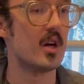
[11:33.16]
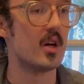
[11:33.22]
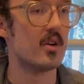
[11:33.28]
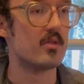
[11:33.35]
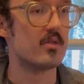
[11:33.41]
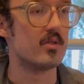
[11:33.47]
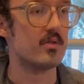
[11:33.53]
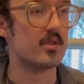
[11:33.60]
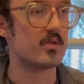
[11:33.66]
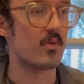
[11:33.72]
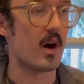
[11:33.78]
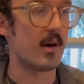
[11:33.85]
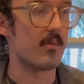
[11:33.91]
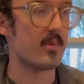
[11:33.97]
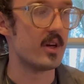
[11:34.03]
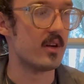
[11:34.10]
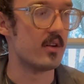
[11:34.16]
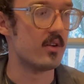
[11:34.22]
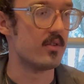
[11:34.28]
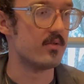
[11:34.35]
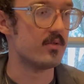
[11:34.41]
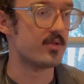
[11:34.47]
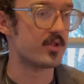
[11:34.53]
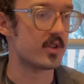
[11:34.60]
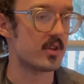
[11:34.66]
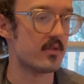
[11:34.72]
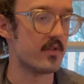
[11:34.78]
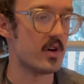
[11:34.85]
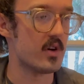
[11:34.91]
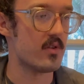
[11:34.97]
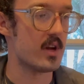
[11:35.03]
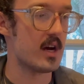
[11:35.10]
to swap in a new
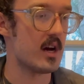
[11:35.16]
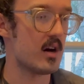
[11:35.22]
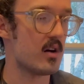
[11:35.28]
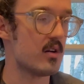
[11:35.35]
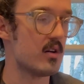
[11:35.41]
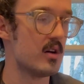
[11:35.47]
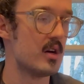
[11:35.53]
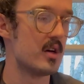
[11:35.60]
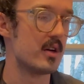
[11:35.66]
servo now.